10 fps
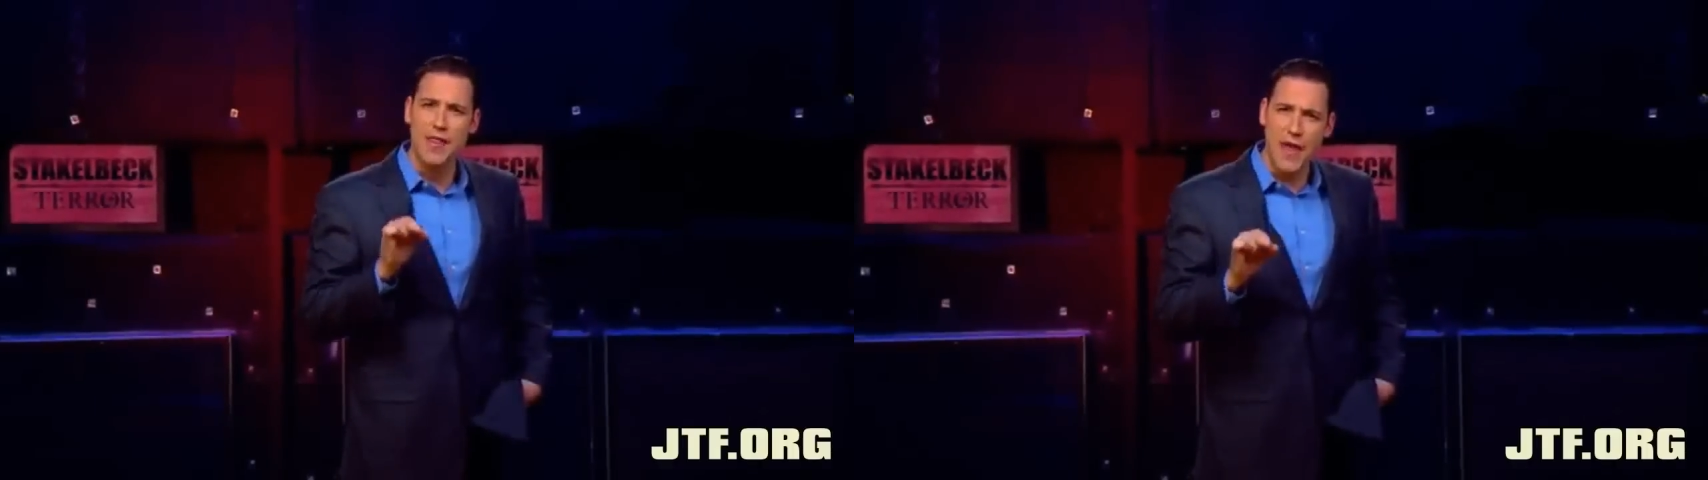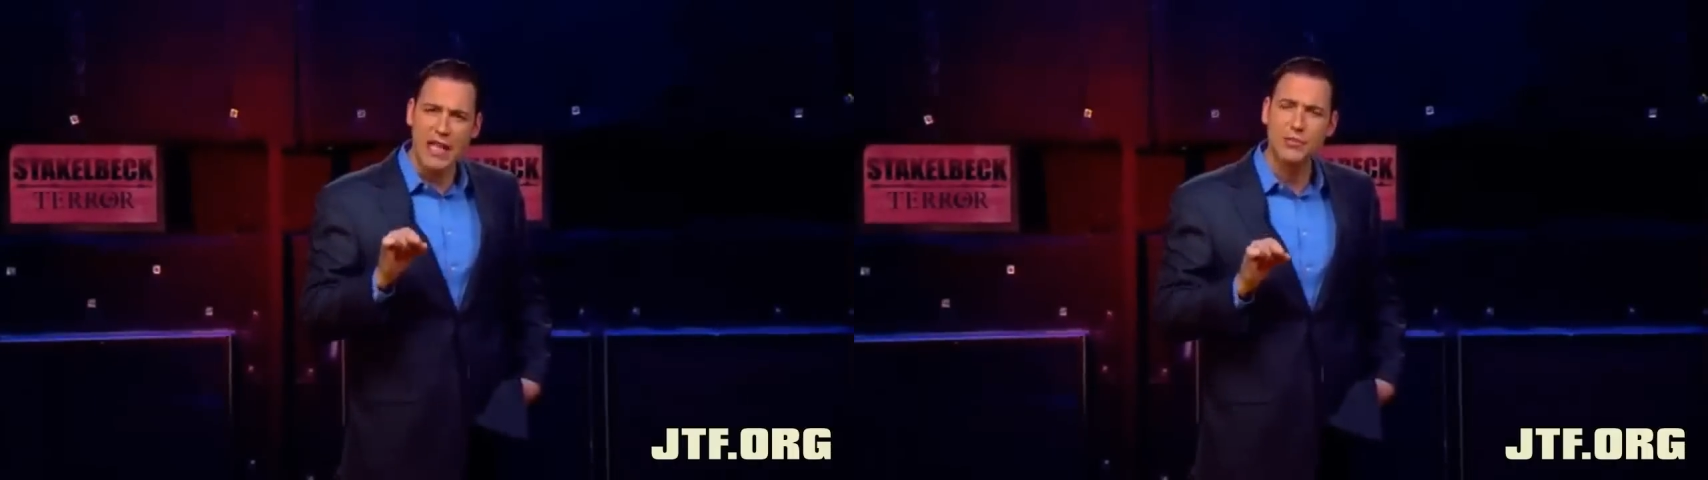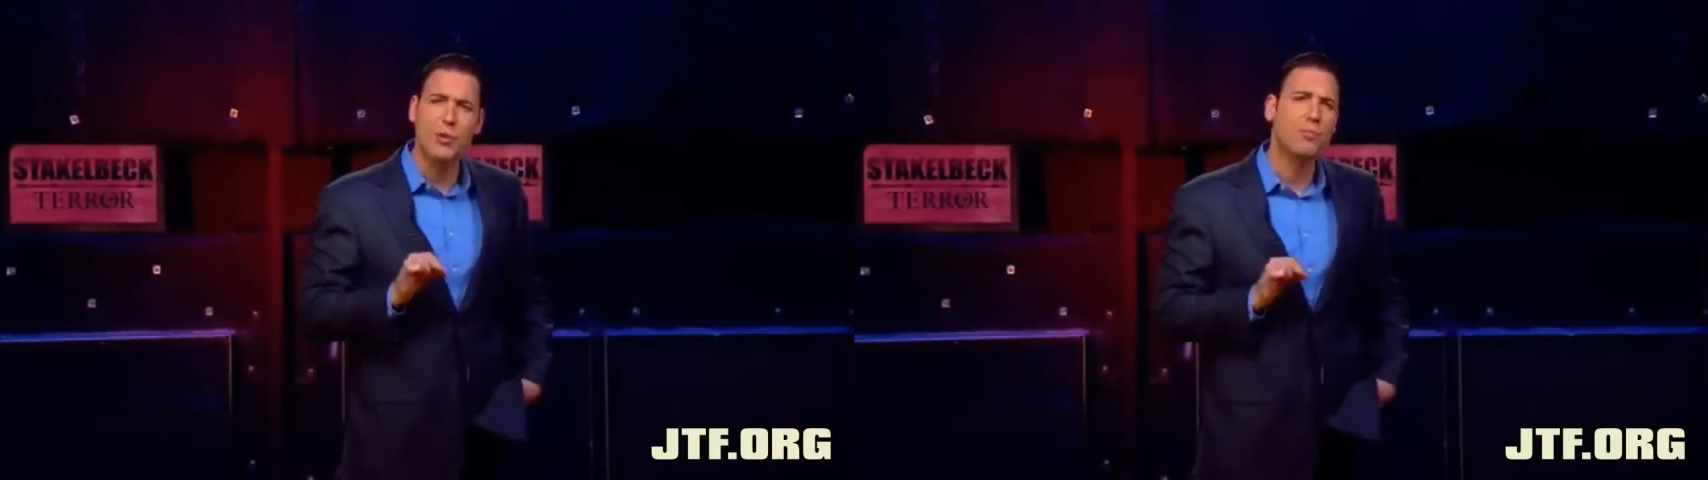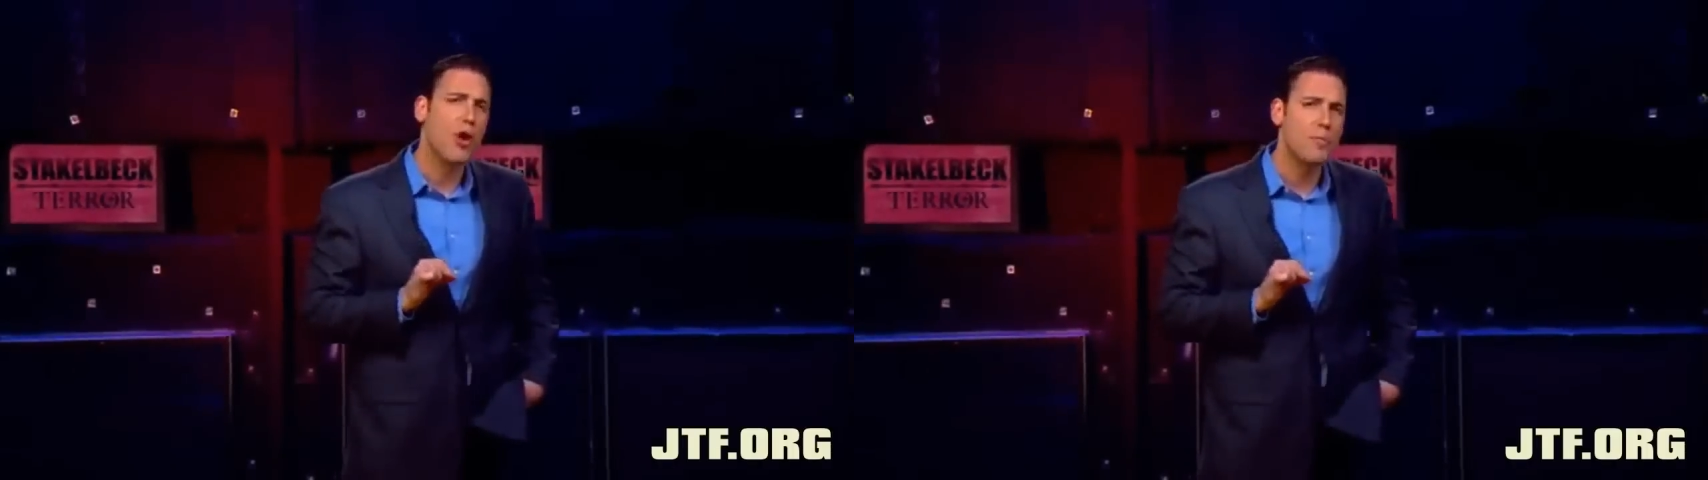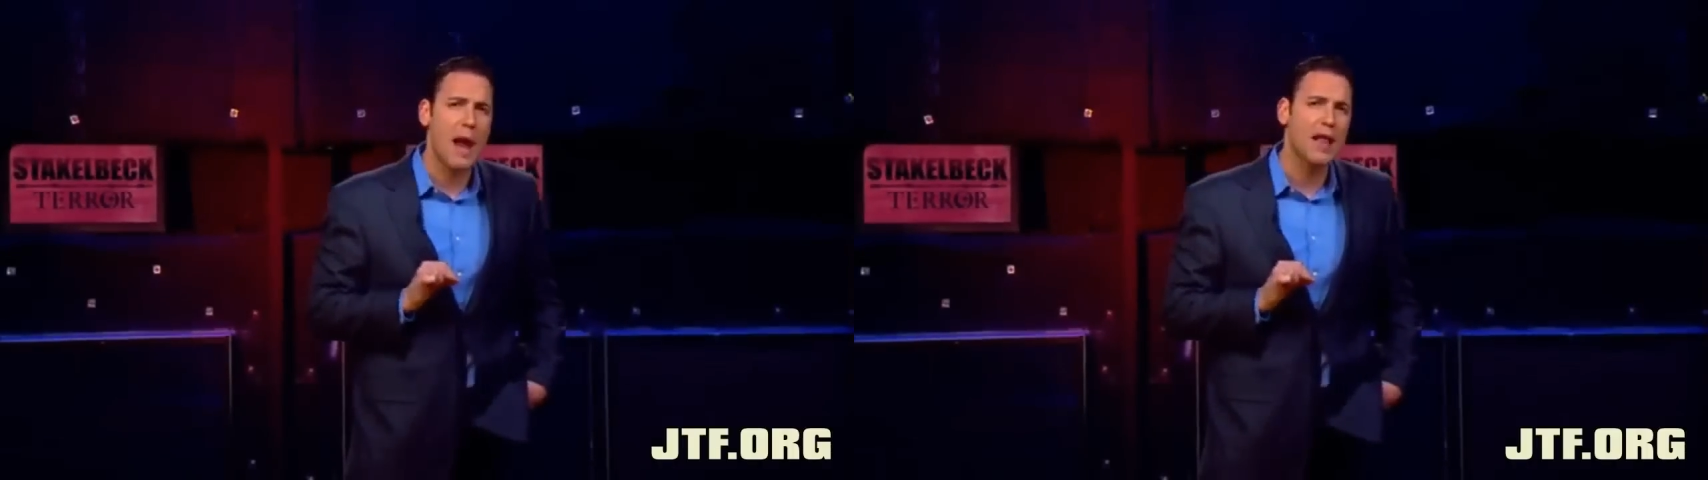That's what
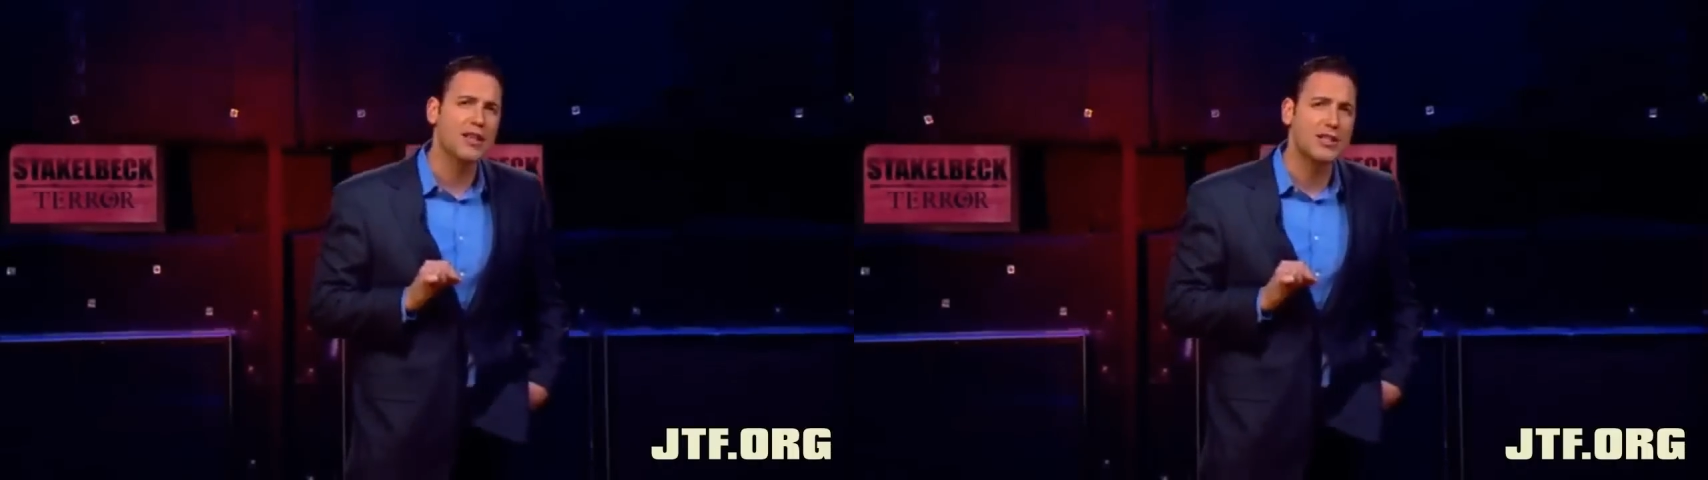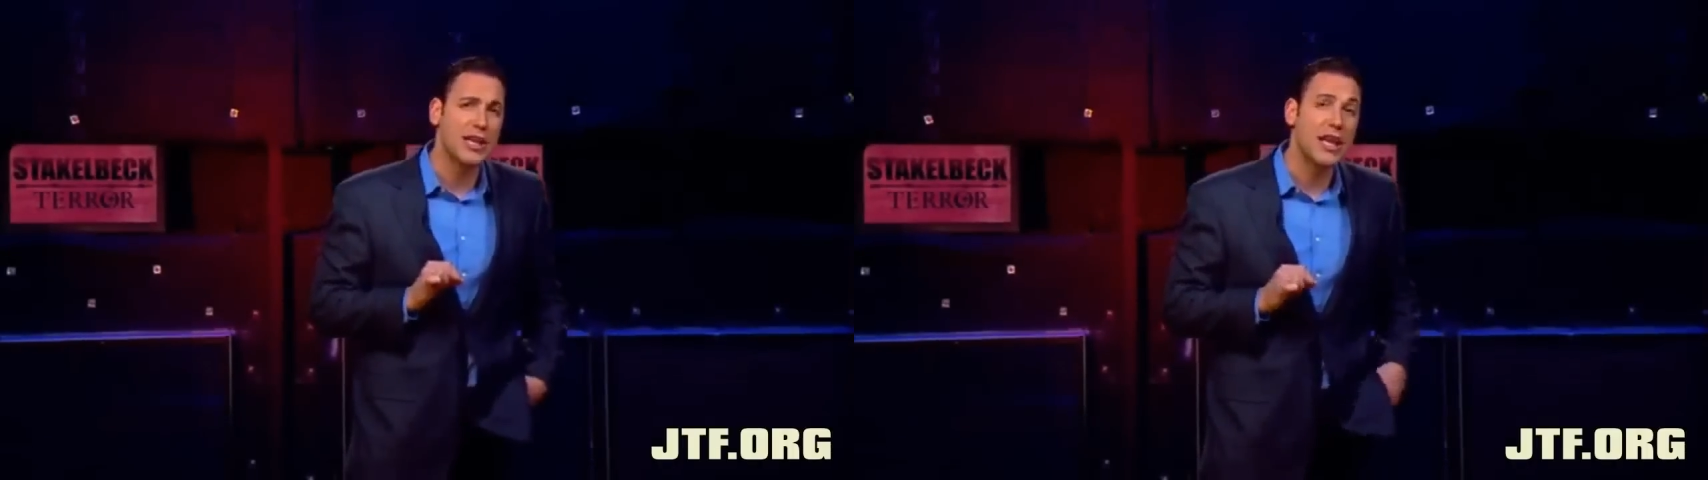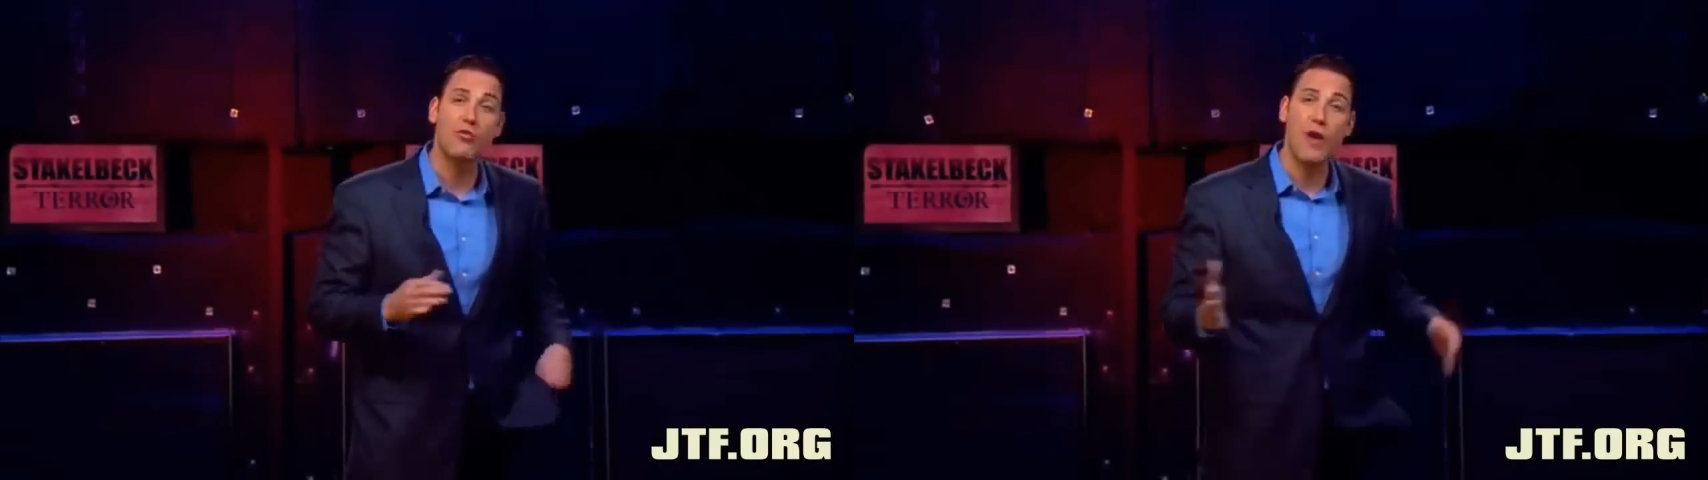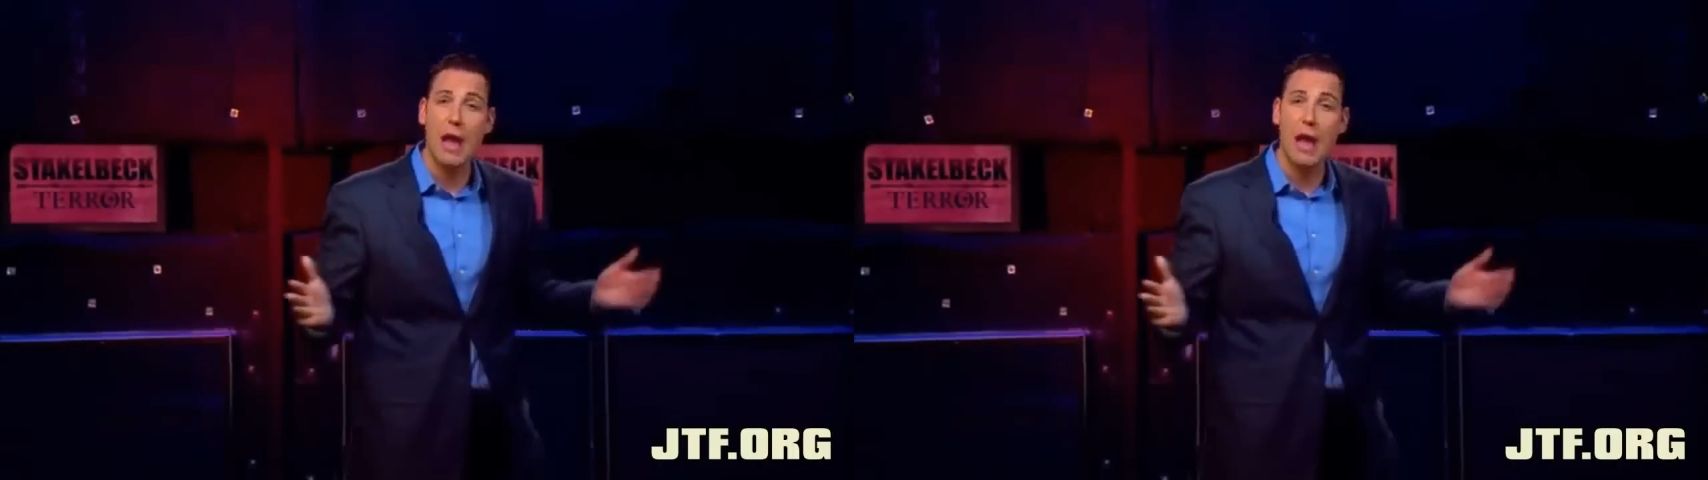pro-Palestinian